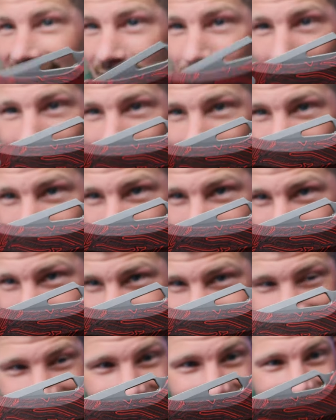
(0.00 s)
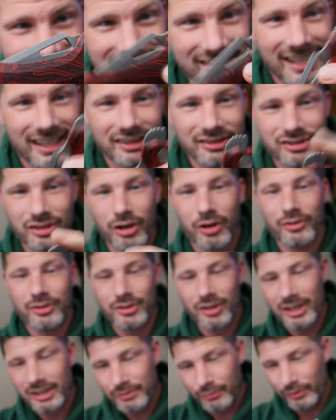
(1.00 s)
I don't. I've never even seen this thing, so
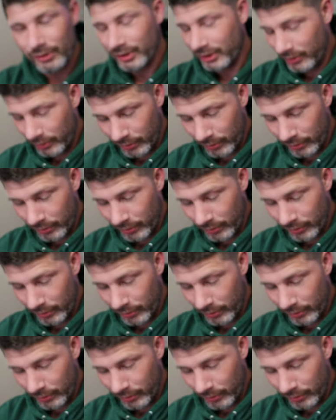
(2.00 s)
so that's really